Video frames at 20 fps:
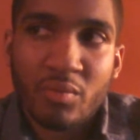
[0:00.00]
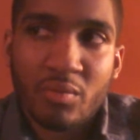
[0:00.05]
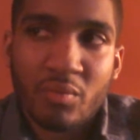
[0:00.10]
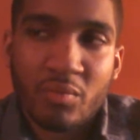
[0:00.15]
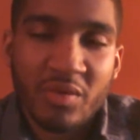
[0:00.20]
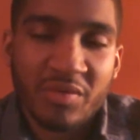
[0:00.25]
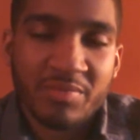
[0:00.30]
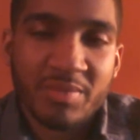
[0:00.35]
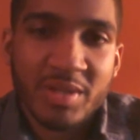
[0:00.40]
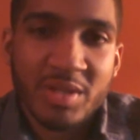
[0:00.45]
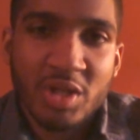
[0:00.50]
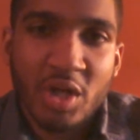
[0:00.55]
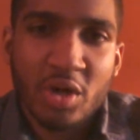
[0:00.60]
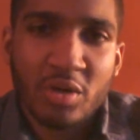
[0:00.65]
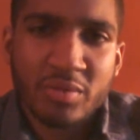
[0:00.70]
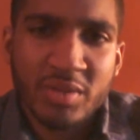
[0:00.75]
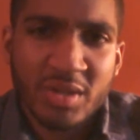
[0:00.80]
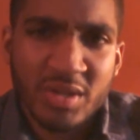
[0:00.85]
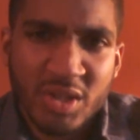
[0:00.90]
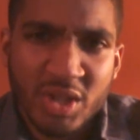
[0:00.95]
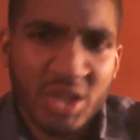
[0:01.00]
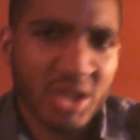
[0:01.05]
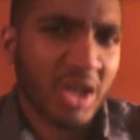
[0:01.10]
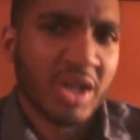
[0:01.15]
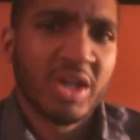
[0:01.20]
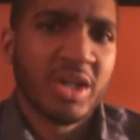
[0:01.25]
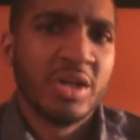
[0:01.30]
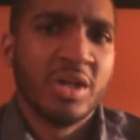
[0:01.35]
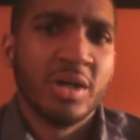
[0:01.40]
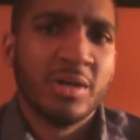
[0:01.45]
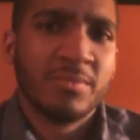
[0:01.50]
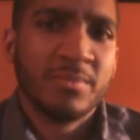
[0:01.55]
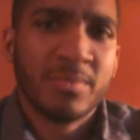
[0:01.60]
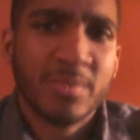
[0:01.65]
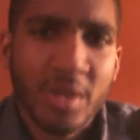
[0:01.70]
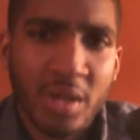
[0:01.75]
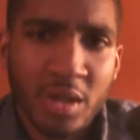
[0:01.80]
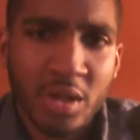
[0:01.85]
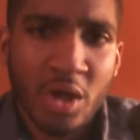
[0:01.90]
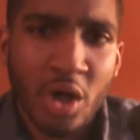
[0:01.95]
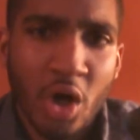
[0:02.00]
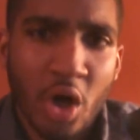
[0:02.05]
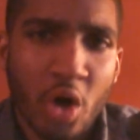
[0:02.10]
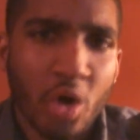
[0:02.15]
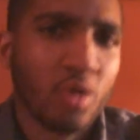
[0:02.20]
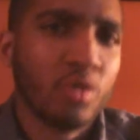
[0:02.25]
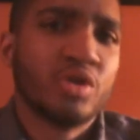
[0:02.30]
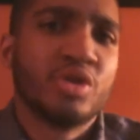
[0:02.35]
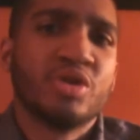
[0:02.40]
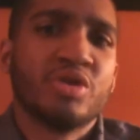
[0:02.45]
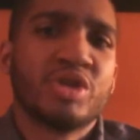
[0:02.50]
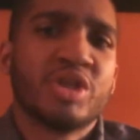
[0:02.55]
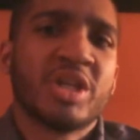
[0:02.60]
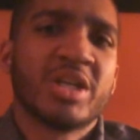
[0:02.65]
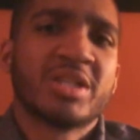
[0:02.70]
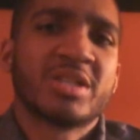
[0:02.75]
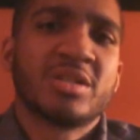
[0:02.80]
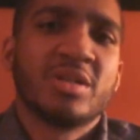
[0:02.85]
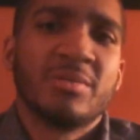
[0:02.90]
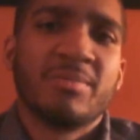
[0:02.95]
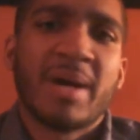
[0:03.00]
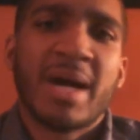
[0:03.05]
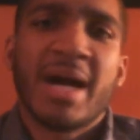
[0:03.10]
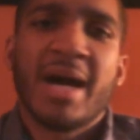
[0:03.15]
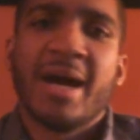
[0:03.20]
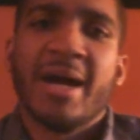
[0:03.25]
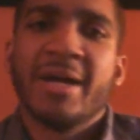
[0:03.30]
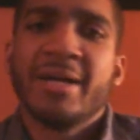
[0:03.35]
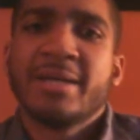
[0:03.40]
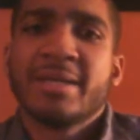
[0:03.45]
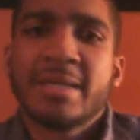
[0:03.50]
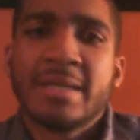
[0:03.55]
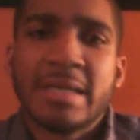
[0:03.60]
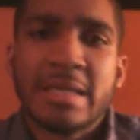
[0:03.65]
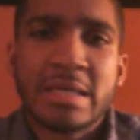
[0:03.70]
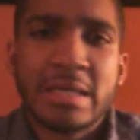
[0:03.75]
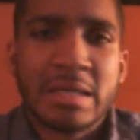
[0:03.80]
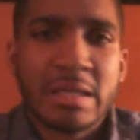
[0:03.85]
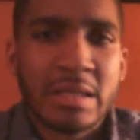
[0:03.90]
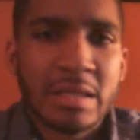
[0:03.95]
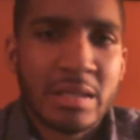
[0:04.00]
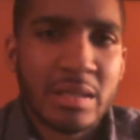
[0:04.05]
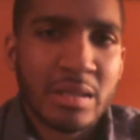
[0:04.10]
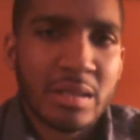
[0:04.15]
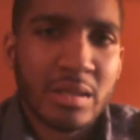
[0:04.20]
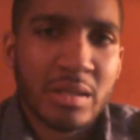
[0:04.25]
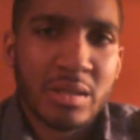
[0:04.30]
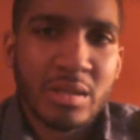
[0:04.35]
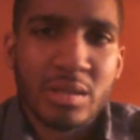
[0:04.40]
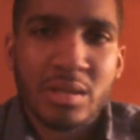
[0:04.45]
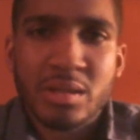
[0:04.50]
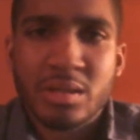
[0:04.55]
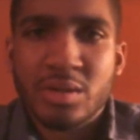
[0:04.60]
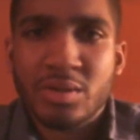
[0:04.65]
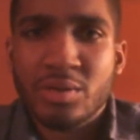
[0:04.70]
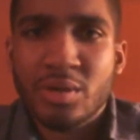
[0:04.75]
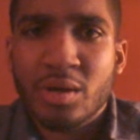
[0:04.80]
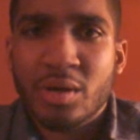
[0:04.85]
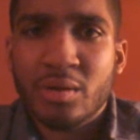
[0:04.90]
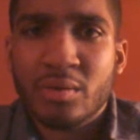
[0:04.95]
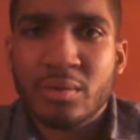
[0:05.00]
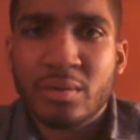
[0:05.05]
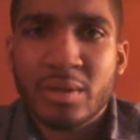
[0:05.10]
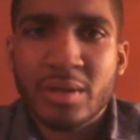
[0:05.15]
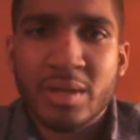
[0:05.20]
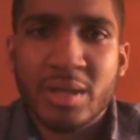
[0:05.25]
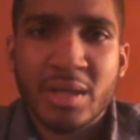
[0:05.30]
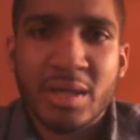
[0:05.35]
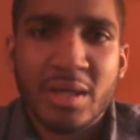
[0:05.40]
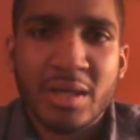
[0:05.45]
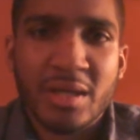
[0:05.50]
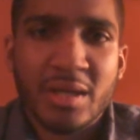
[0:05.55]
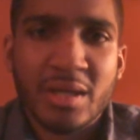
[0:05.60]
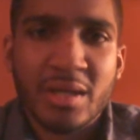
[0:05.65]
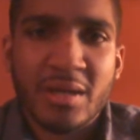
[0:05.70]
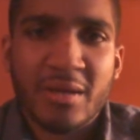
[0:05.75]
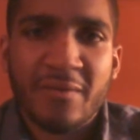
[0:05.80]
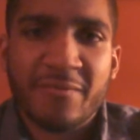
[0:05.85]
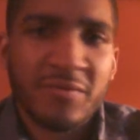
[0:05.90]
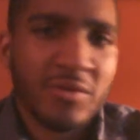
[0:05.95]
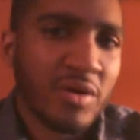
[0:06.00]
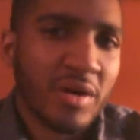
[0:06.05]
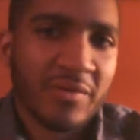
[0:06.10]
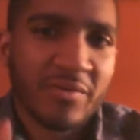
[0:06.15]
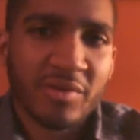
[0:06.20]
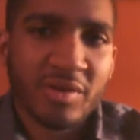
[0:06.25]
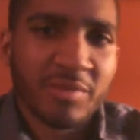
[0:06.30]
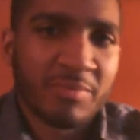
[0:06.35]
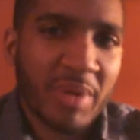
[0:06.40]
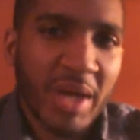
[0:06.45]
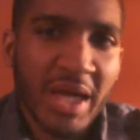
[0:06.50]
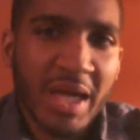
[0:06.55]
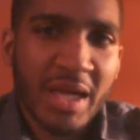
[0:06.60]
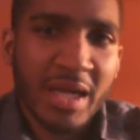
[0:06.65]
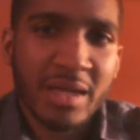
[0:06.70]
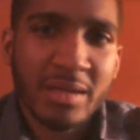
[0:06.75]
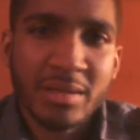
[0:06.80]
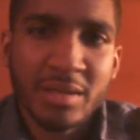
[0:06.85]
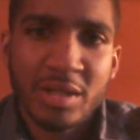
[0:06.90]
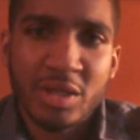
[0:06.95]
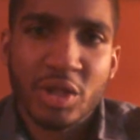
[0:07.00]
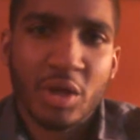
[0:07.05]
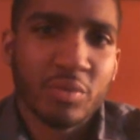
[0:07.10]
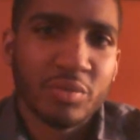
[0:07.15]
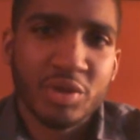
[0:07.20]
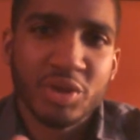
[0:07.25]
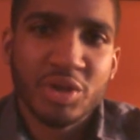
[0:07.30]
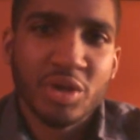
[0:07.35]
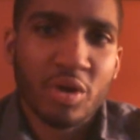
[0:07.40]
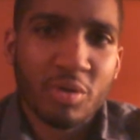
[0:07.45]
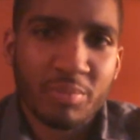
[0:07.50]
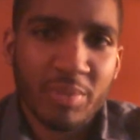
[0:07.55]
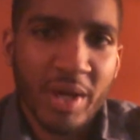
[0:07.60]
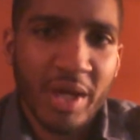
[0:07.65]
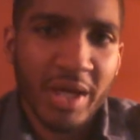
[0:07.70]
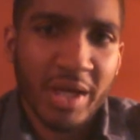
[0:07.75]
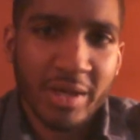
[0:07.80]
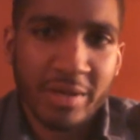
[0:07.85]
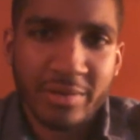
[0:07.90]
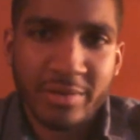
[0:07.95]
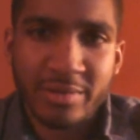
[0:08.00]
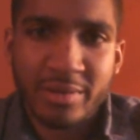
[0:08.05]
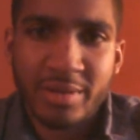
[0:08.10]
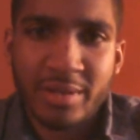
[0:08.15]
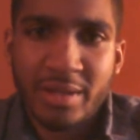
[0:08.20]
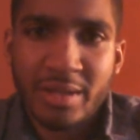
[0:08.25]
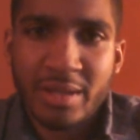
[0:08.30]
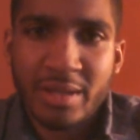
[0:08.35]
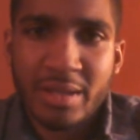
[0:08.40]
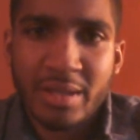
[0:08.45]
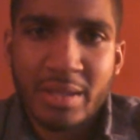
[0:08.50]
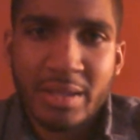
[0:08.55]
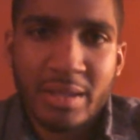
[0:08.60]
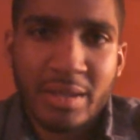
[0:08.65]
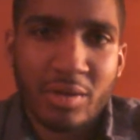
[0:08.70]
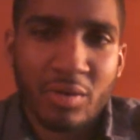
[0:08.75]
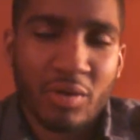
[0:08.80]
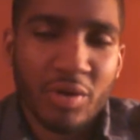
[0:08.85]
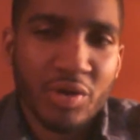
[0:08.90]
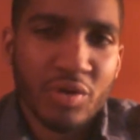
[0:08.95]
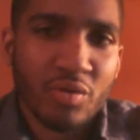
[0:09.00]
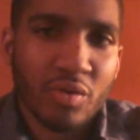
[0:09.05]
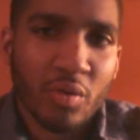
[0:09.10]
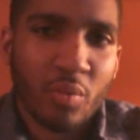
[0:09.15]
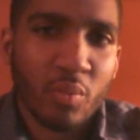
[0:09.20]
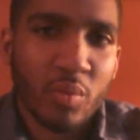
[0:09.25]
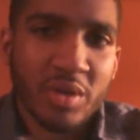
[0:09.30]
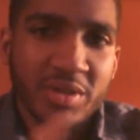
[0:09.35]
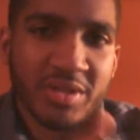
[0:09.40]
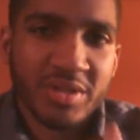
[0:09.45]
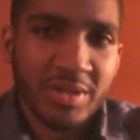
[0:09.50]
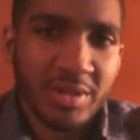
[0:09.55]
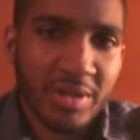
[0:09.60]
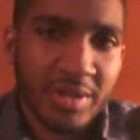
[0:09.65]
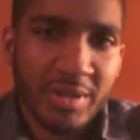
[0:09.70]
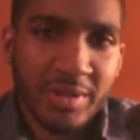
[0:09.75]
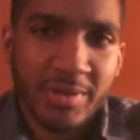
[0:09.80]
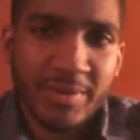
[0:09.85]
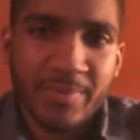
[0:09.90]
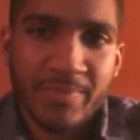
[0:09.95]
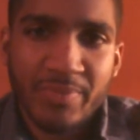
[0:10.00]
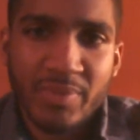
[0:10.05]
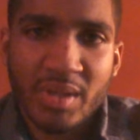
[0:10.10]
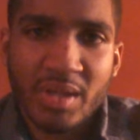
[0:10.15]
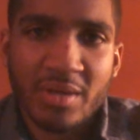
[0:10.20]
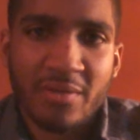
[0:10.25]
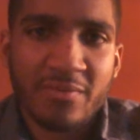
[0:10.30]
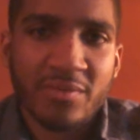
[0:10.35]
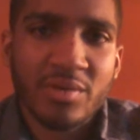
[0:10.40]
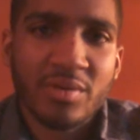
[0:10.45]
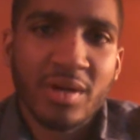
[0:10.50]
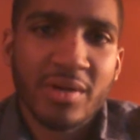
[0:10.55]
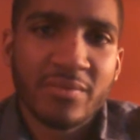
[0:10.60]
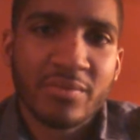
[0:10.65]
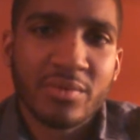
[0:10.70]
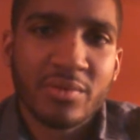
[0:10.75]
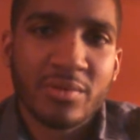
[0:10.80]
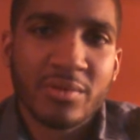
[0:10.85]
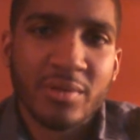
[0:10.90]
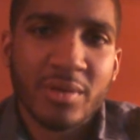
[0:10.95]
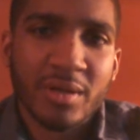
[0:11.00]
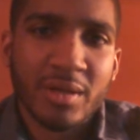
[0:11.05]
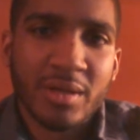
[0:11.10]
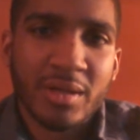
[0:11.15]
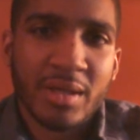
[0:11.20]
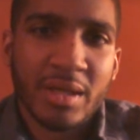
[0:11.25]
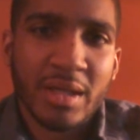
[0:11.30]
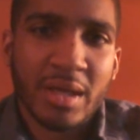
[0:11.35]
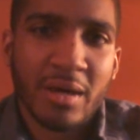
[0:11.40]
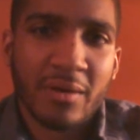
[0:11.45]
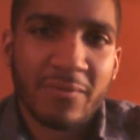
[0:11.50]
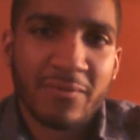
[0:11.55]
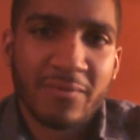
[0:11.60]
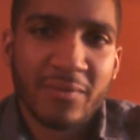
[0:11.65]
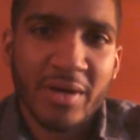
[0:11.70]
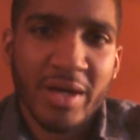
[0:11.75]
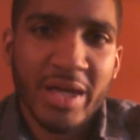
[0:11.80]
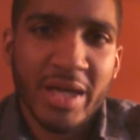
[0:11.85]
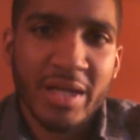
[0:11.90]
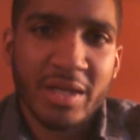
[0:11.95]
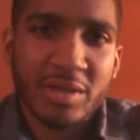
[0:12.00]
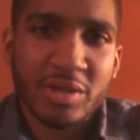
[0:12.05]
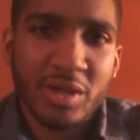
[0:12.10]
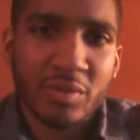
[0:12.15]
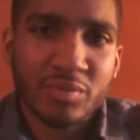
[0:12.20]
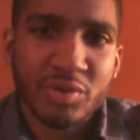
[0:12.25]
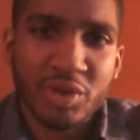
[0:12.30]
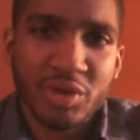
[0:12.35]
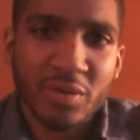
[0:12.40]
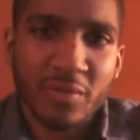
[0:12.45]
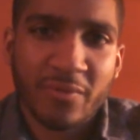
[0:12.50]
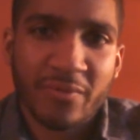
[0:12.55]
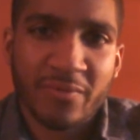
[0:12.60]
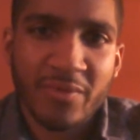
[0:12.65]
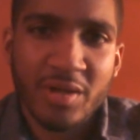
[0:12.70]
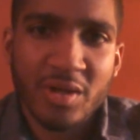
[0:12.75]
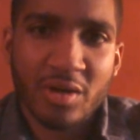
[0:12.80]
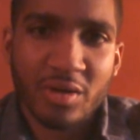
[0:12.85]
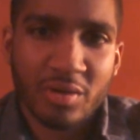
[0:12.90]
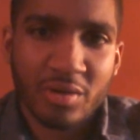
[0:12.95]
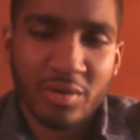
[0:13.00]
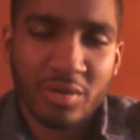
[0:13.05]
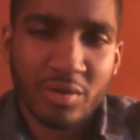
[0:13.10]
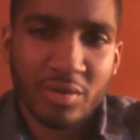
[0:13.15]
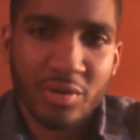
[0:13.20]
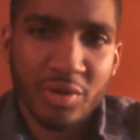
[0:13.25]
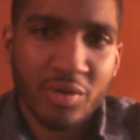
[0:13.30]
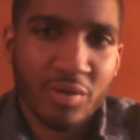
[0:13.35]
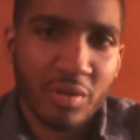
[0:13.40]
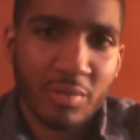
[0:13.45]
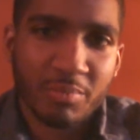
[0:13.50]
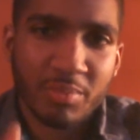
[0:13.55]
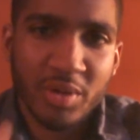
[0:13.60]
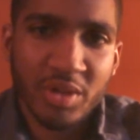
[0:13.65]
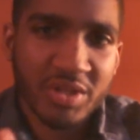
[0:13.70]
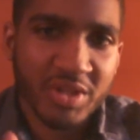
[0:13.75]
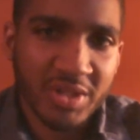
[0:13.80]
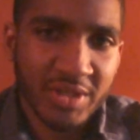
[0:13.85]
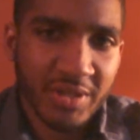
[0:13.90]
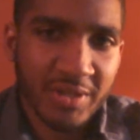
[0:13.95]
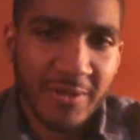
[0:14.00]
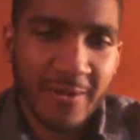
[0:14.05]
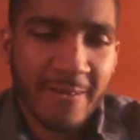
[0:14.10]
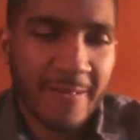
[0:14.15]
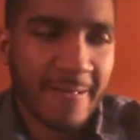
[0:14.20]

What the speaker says: We've been taught to suck it up, hold your chest up high. You know, if you're ever in pain, don't show pain, or you're a wussy. If you're ever afraid, don't show fear, or you're a pussy.